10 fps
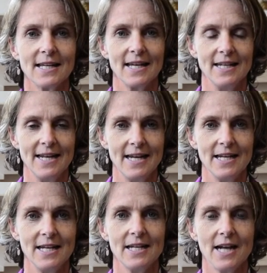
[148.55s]

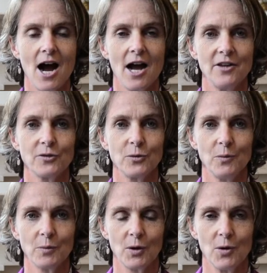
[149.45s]
Canadian high
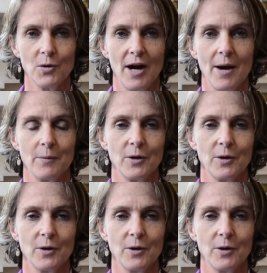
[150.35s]
school program,